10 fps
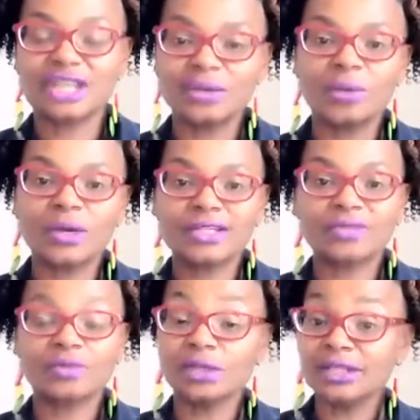It
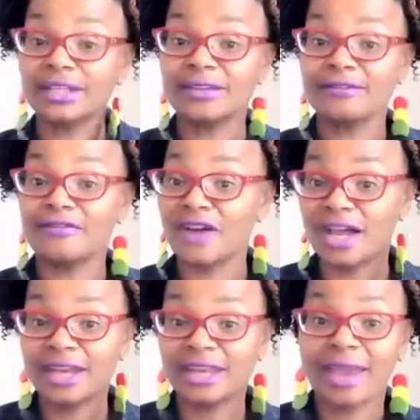was really
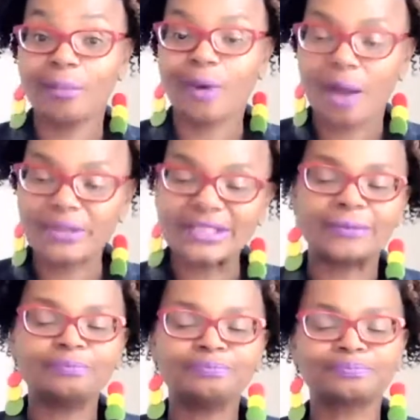fun and
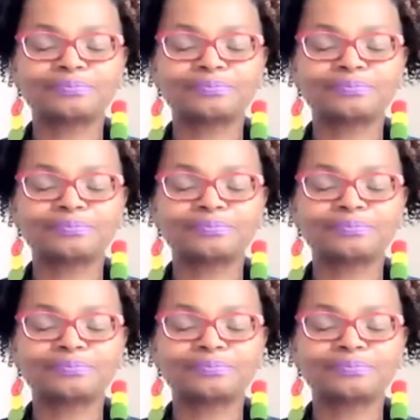promising.